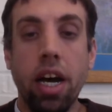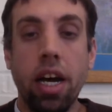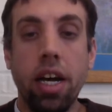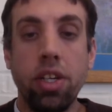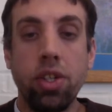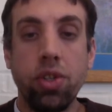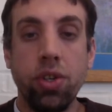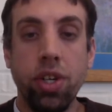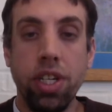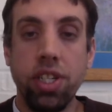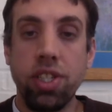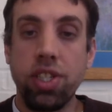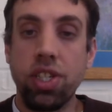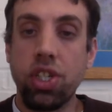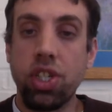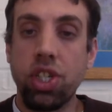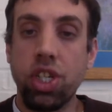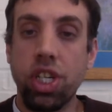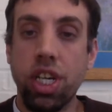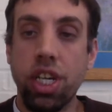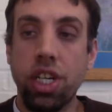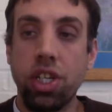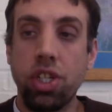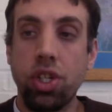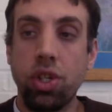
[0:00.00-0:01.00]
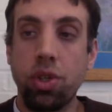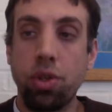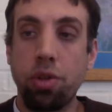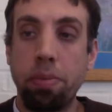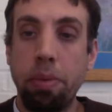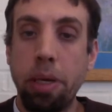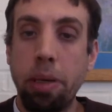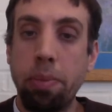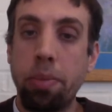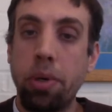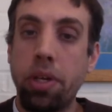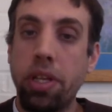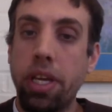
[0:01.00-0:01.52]
transition age youth,
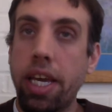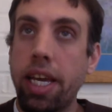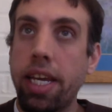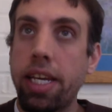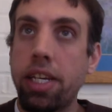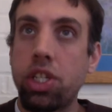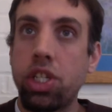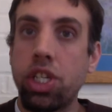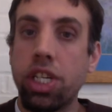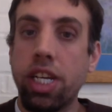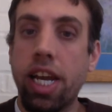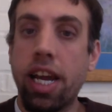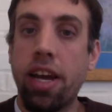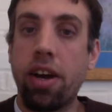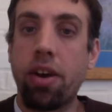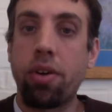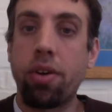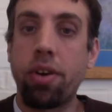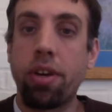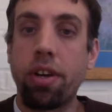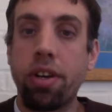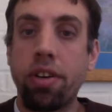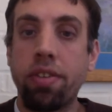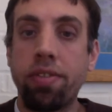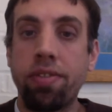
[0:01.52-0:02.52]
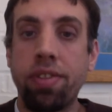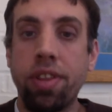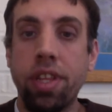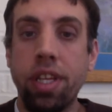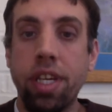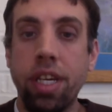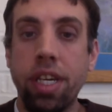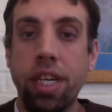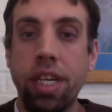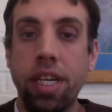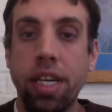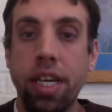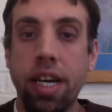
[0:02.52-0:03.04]
people aging out of
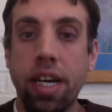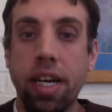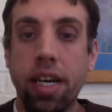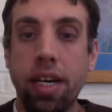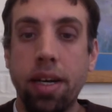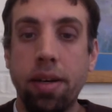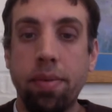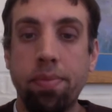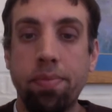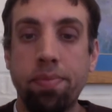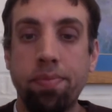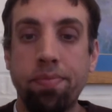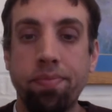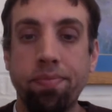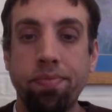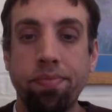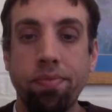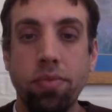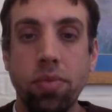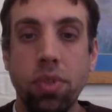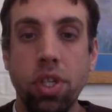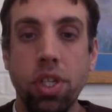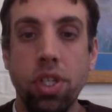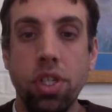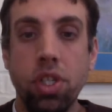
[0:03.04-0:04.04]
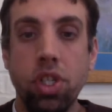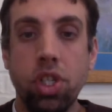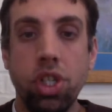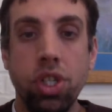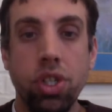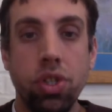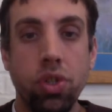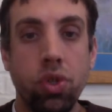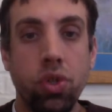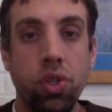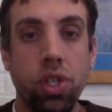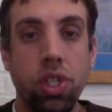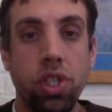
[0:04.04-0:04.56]
the
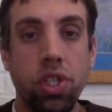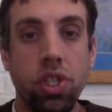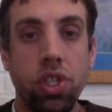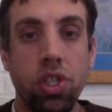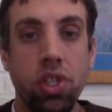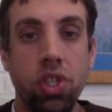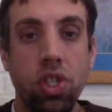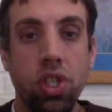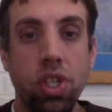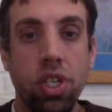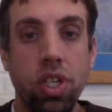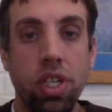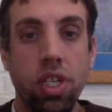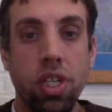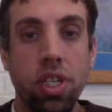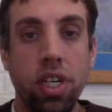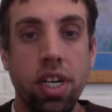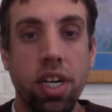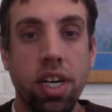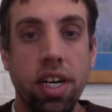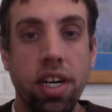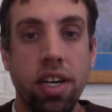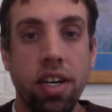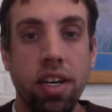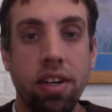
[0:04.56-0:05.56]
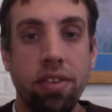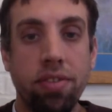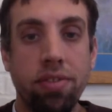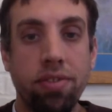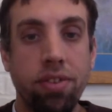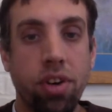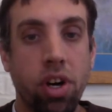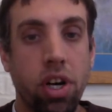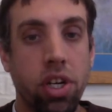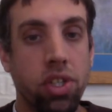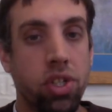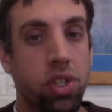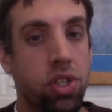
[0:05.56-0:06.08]
children's
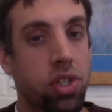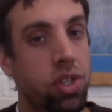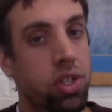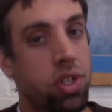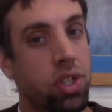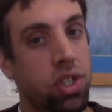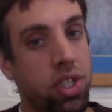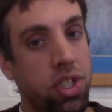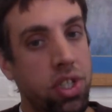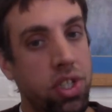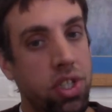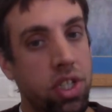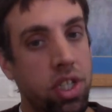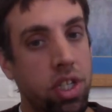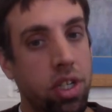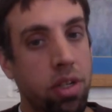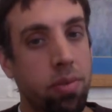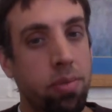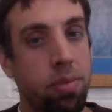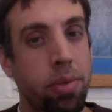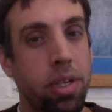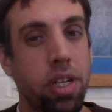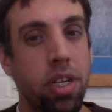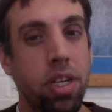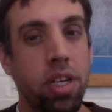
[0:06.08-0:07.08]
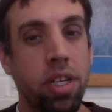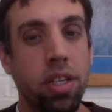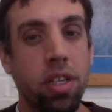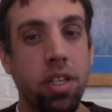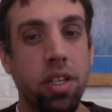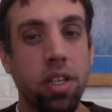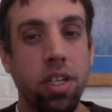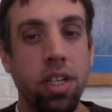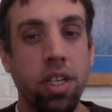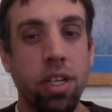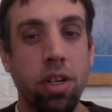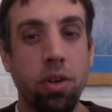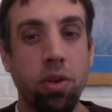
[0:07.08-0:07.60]
foster system and
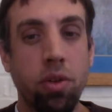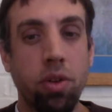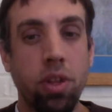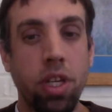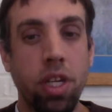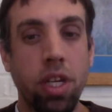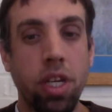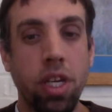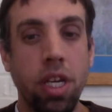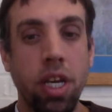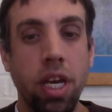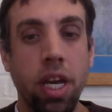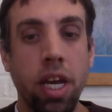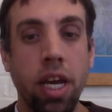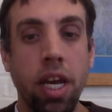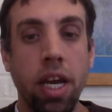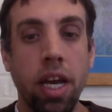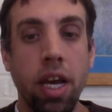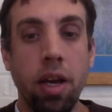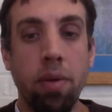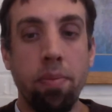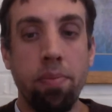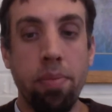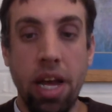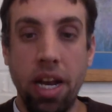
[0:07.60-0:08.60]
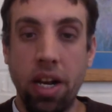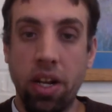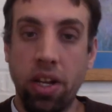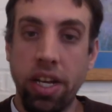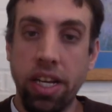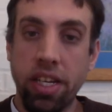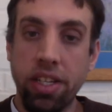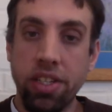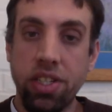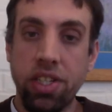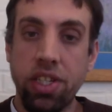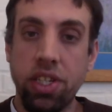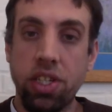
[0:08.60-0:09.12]
the mental
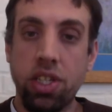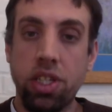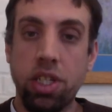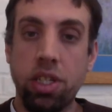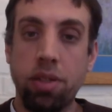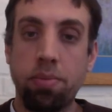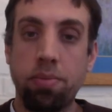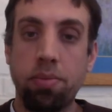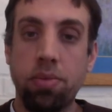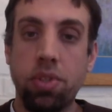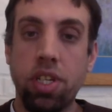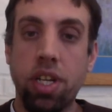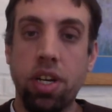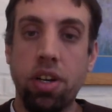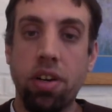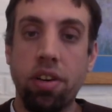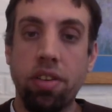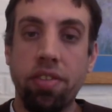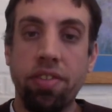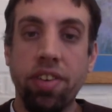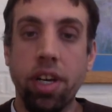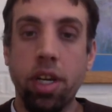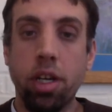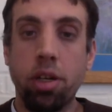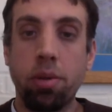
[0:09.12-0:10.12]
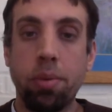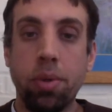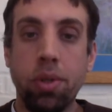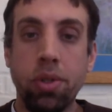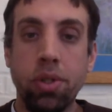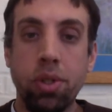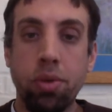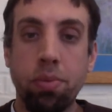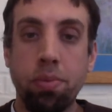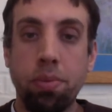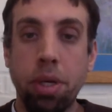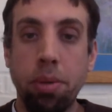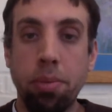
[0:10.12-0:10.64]
health systems that are available
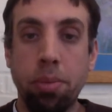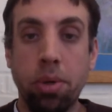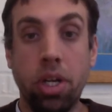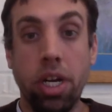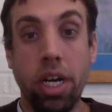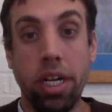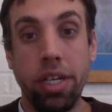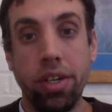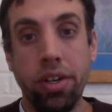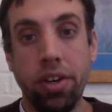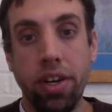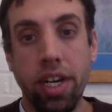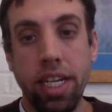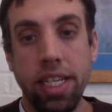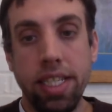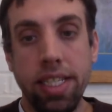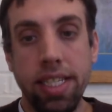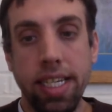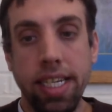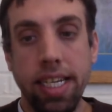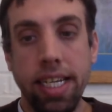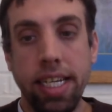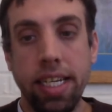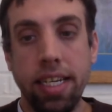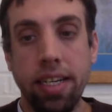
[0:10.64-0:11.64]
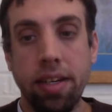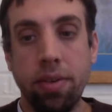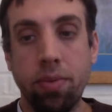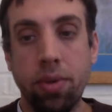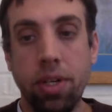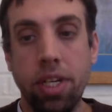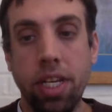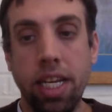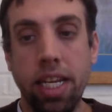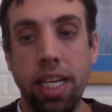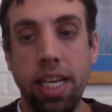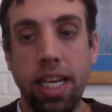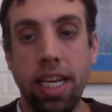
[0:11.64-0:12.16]
to people under 18, and
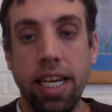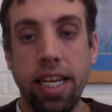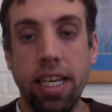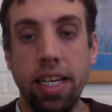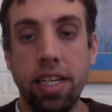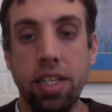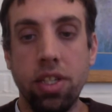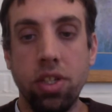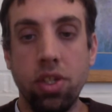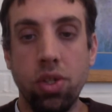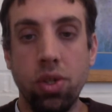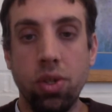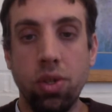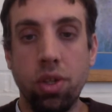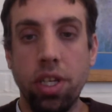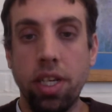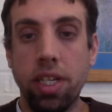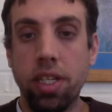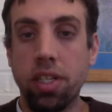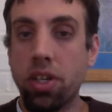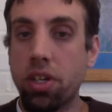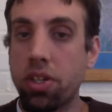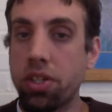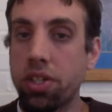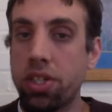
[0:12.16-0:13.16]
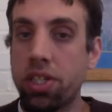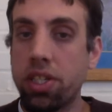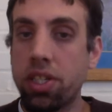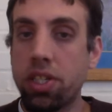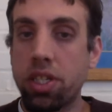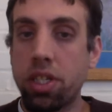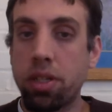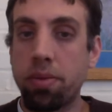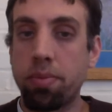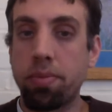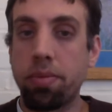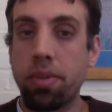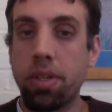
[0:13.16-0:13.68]
when they get into the adult
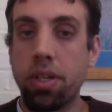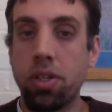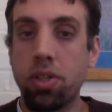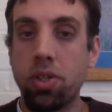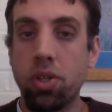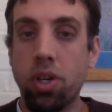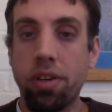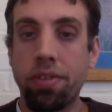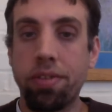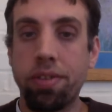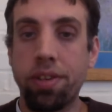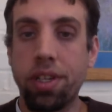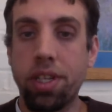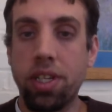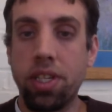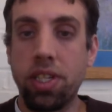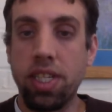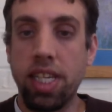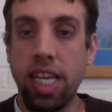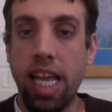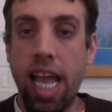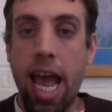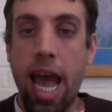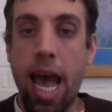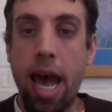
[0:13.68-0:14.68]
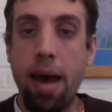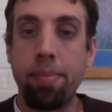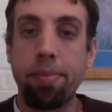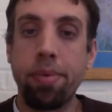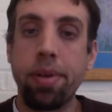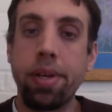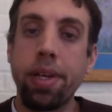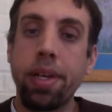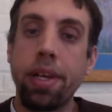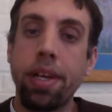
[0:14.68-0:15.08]
system, there's often this gap